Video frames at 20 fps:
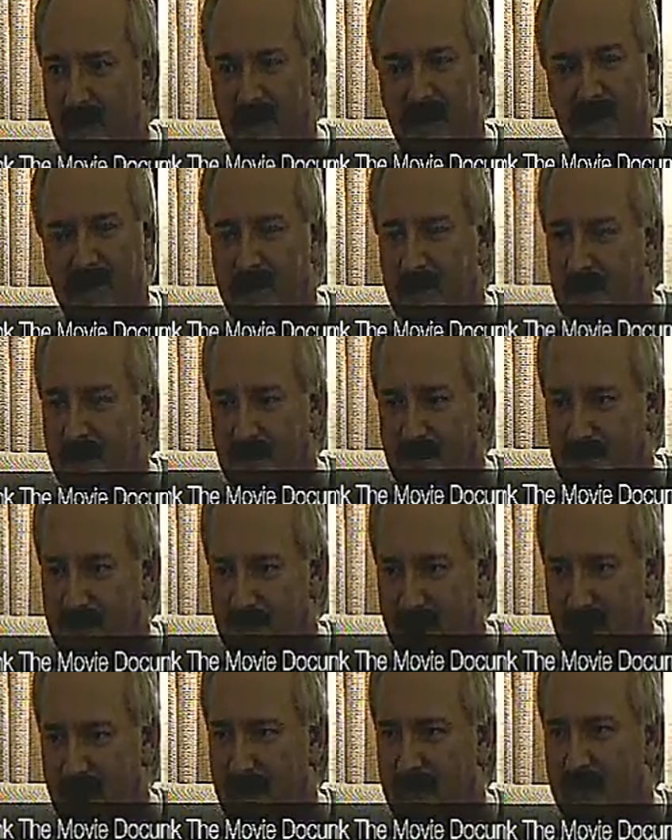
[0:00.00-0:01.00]
there are
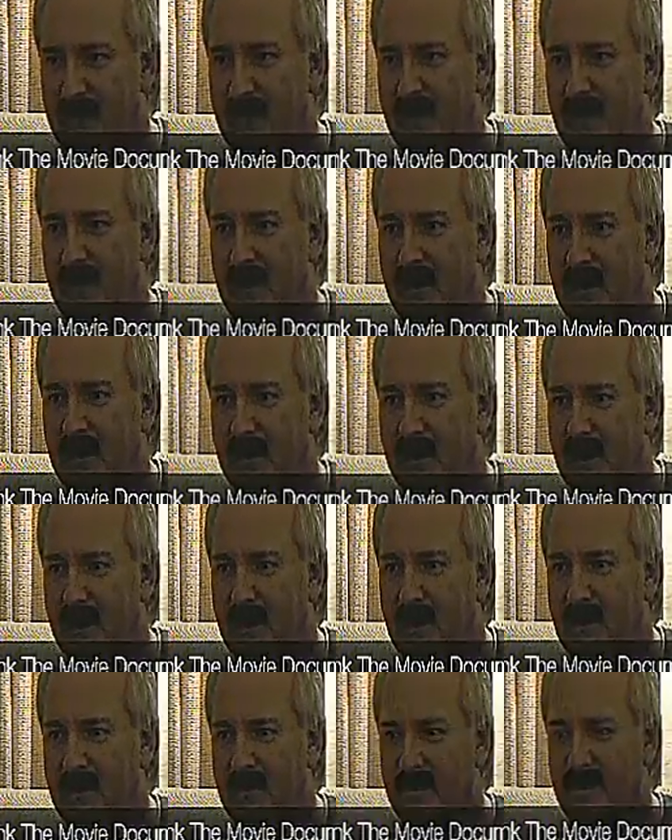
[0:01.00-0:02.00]
those out there
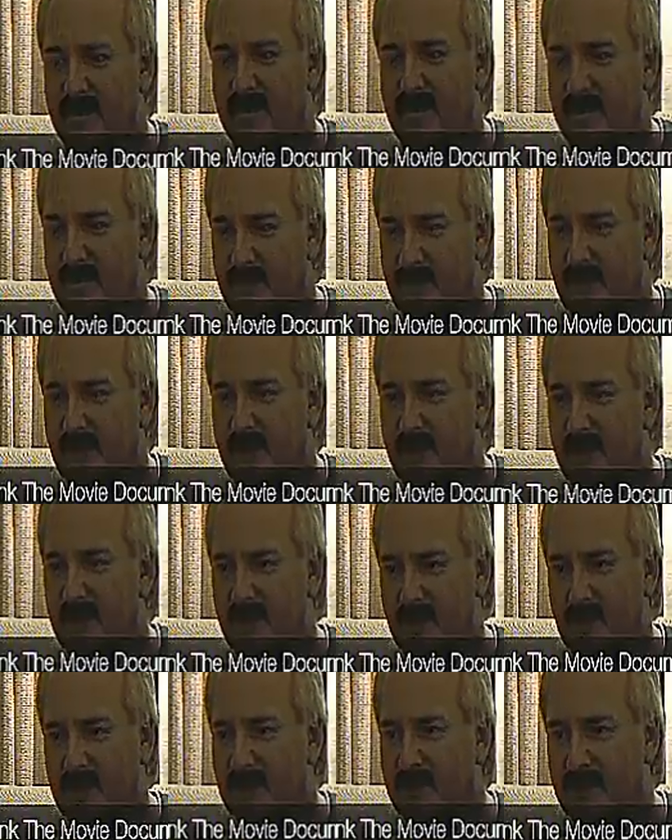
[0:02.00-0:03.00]
to
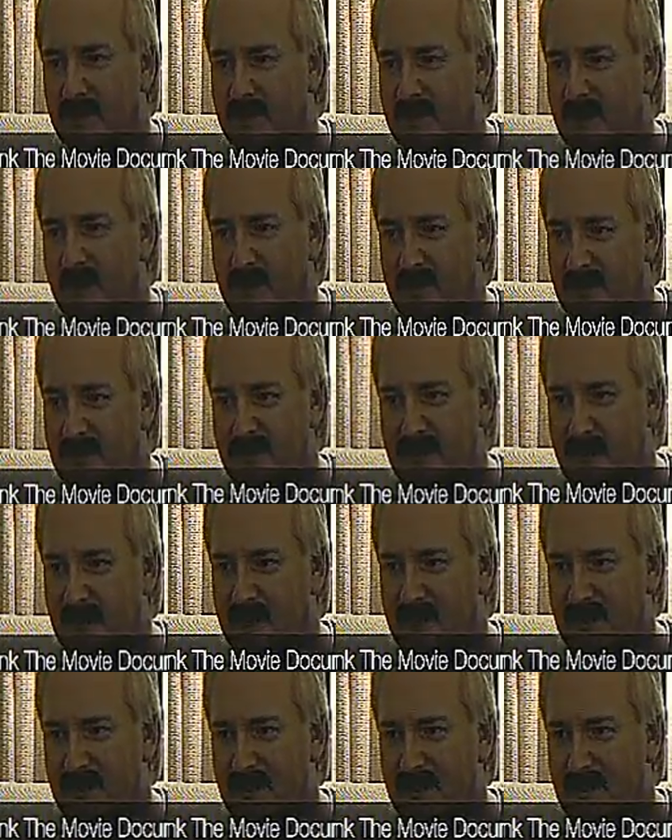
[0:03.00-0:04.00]
destroy people's
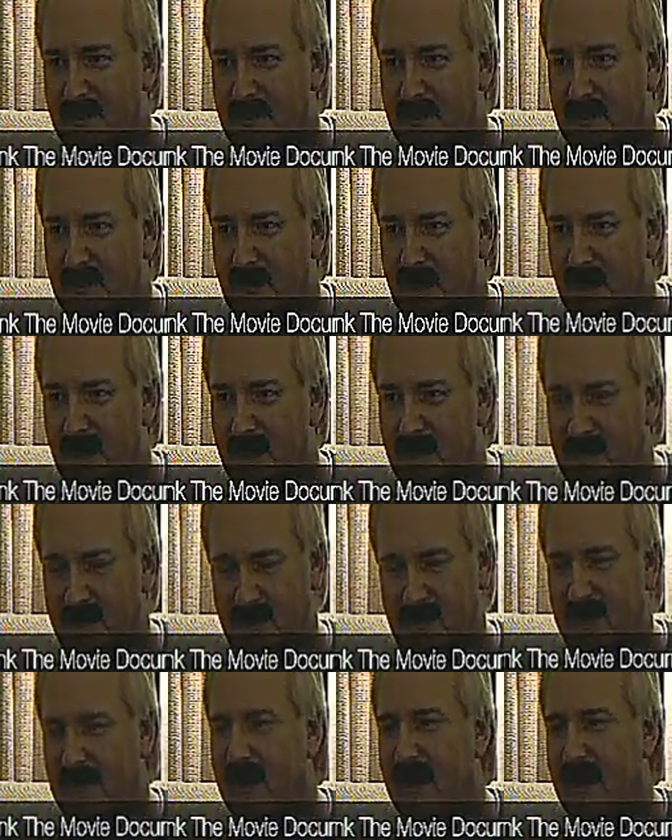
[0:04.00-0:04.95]
reputation, to